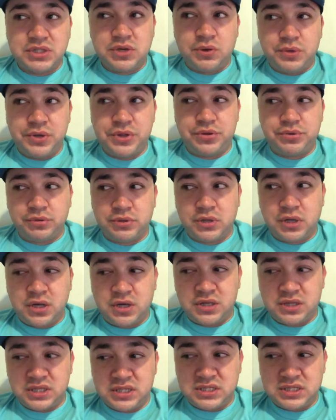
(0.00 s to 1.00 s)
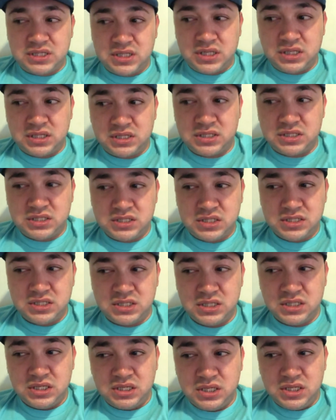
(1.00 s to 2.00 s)
going through a lot of these things.
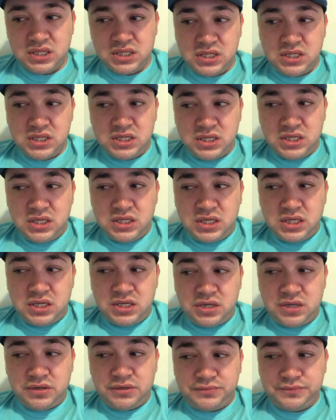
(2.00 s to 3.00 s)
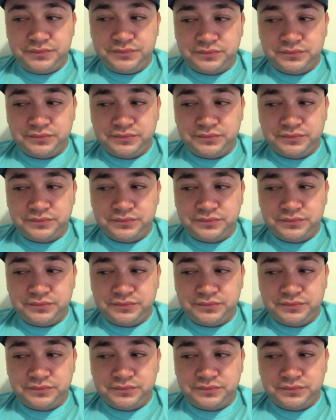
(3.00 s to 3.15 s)
You know,